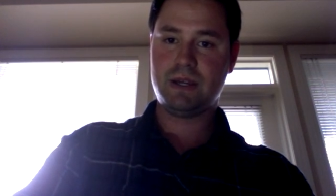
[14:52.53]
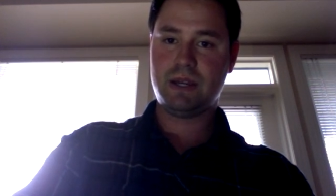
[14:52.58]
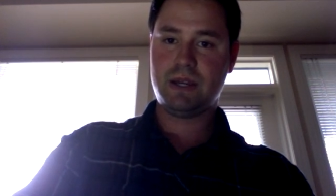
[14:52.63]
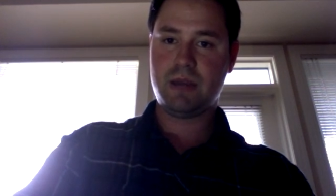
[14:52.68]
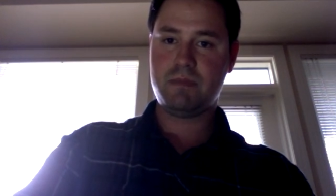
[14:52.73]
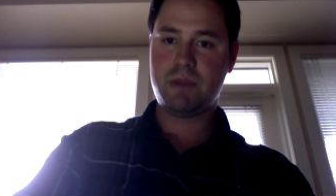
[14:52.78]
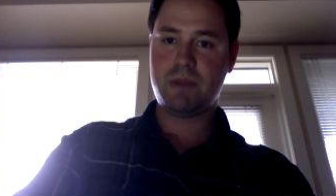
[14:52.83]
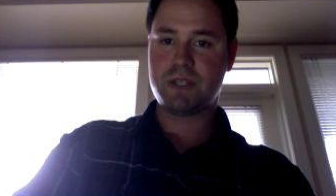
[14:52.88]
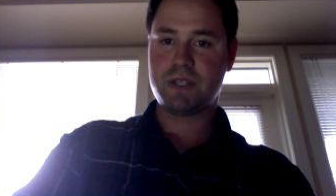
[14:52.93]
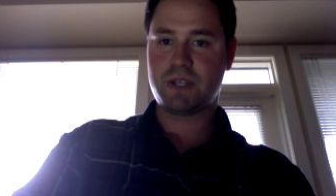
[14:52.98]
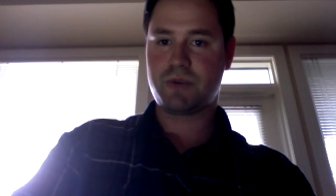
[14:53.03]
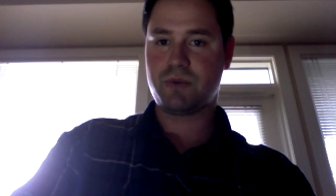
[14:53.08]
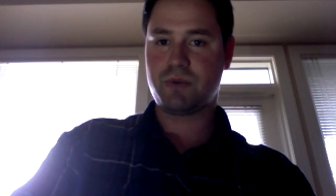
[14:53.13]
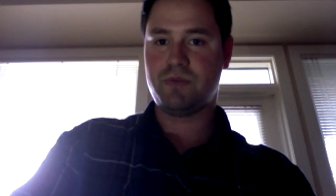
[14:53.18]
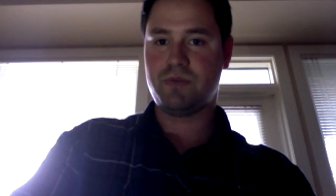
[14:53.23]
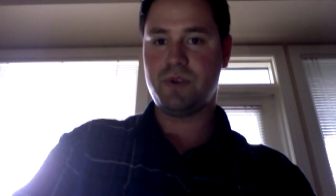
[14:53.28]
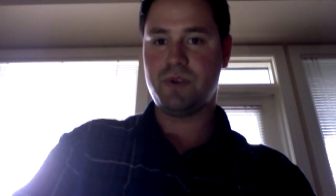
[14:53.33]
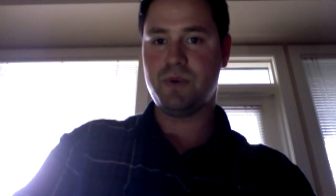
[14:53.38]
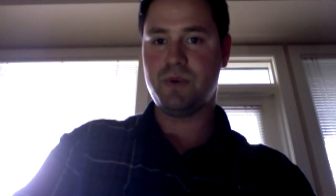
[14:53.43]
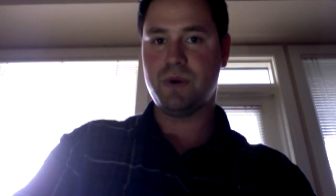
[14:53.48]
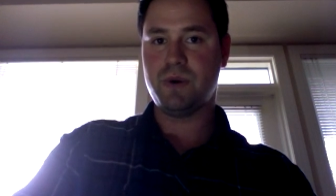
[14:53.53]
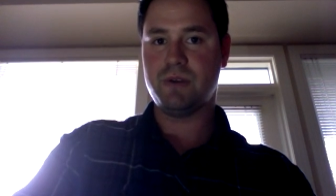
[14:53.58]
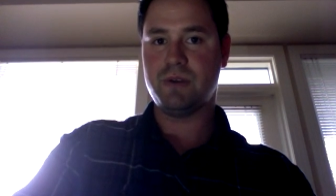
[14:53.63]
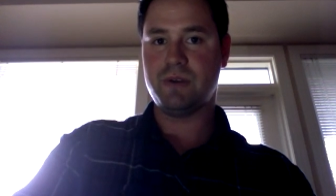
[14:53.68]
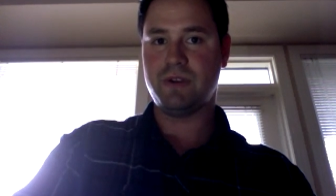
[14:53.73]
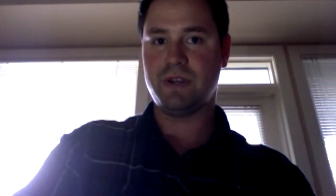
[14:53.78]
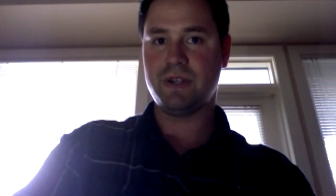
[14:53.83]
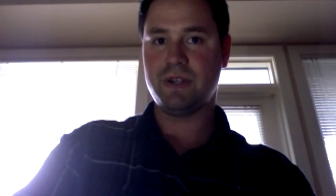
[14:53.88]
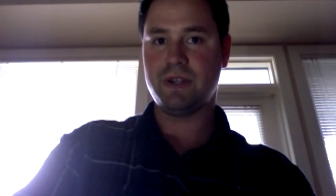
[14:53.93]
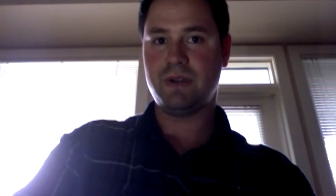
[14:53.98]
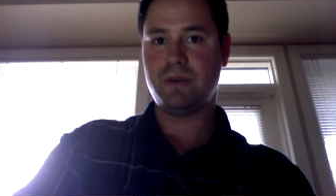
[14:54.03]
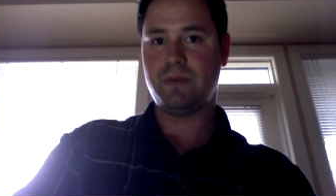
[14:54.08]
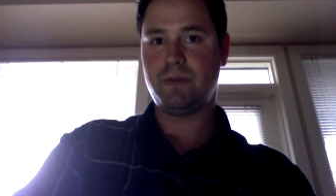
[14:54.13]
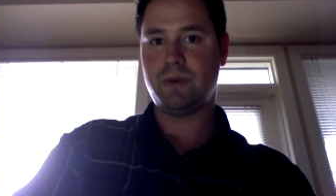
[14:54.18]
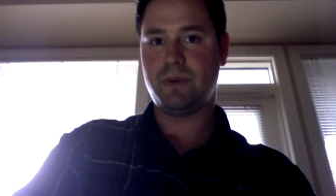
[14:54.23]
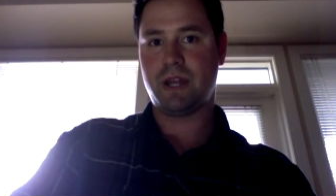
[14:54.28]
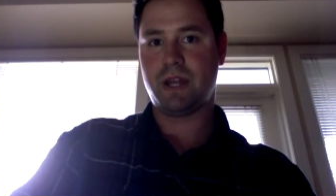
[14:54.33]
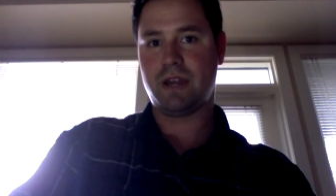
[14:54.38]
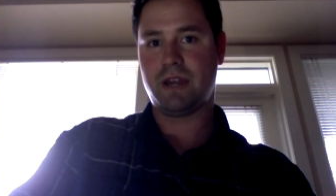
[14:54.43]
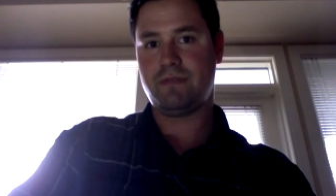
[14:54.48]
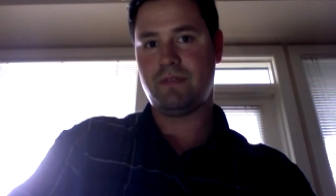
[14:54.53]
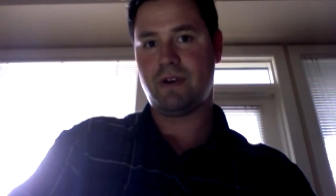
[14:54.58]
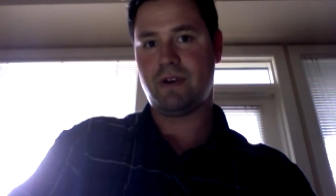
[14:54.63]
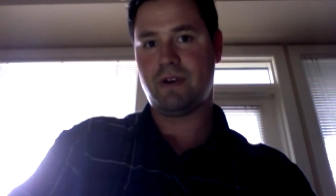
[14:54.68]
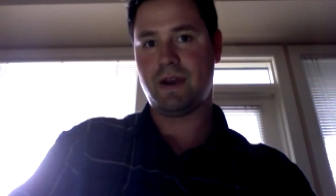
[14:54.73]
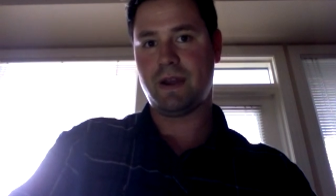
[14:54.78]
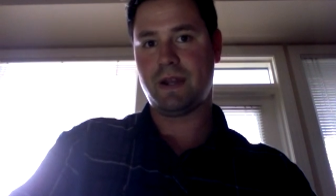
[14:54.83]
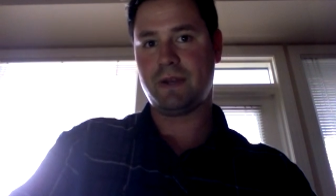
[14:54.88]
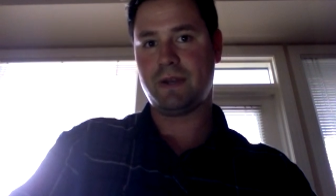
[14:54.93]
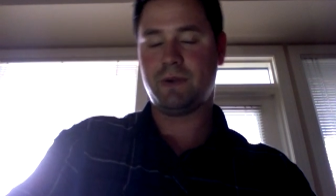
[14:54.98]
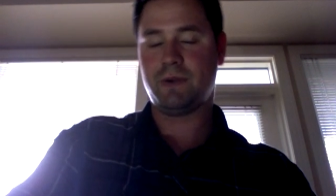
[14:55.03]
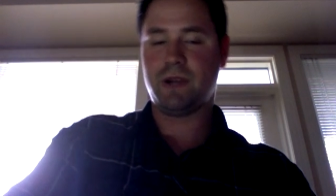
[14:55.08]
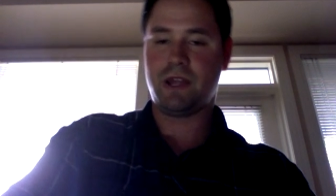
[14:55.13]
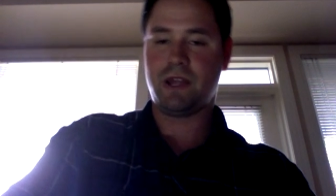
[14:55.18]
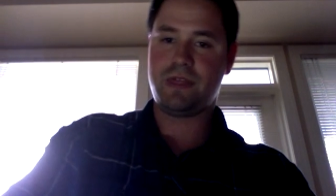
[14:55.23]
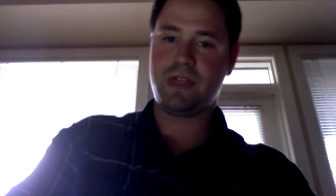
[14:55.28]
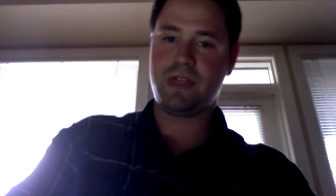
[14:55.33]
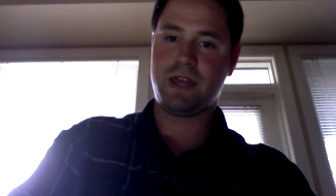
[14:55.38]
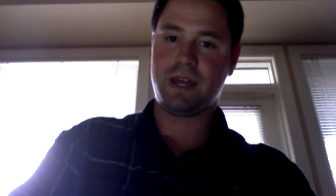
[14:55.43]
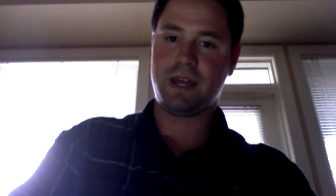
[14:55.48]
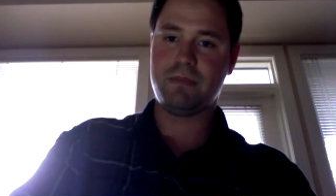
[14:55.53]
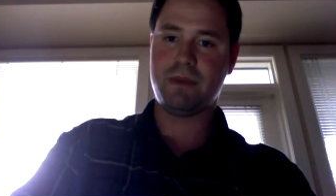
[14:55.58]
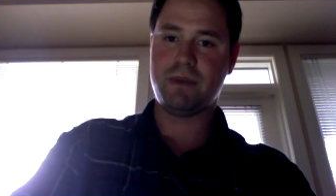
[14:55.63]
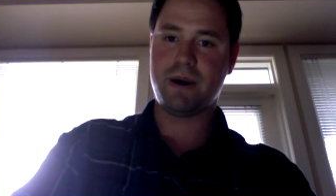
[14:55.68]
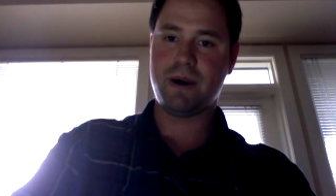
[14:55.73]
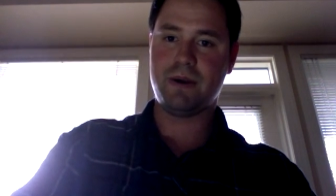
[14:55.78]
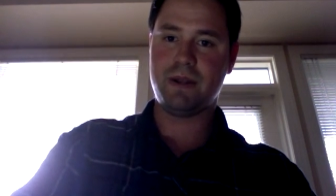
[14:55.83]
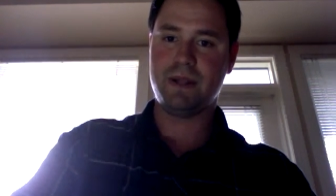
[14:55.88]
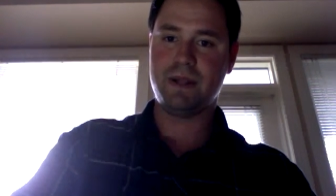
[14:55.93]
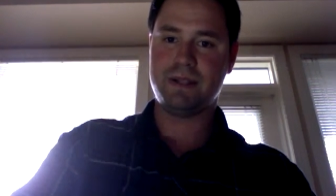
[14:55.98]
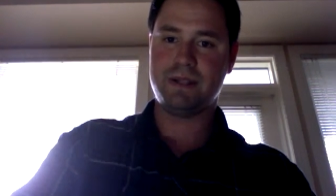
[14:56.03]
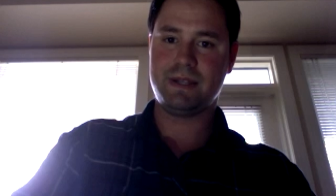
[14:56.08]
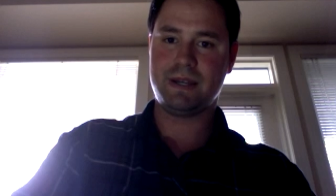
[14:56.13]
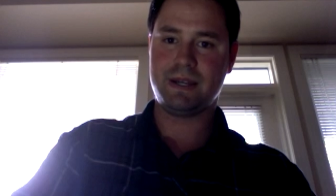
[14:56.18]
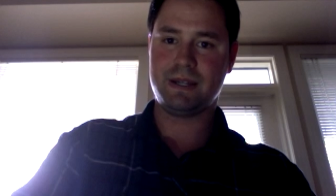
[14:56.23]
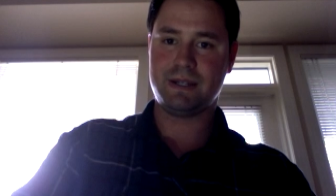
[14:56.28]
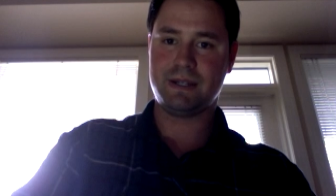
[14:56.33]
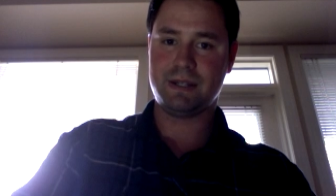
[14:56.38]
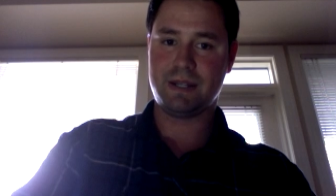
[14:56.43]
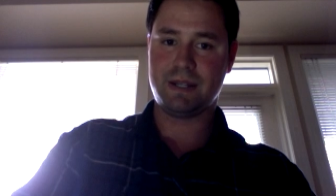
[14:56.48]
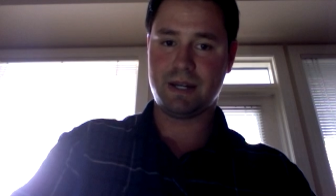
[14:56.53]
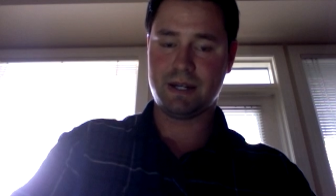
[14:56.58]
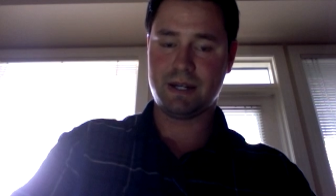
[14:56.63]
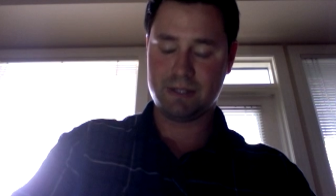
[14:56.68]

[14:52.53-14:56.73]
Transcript: a basic review of it, what I find, what I think about it, and